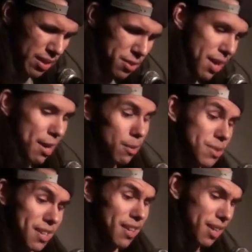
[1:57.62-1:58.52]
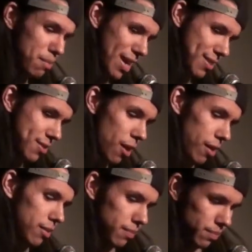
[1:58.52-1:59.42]
So now I'm sitting in my
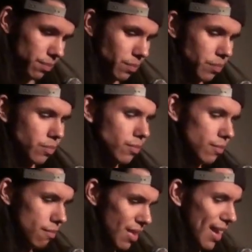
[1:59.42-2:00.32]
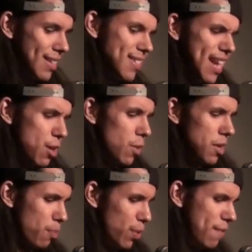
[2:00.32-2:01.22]
stall, a
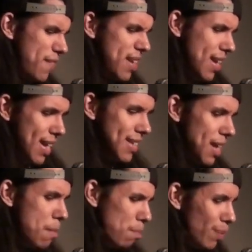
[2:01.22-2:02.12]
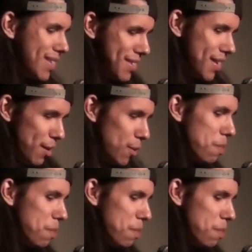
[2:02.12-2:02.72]
sacred privy as I'm blessing it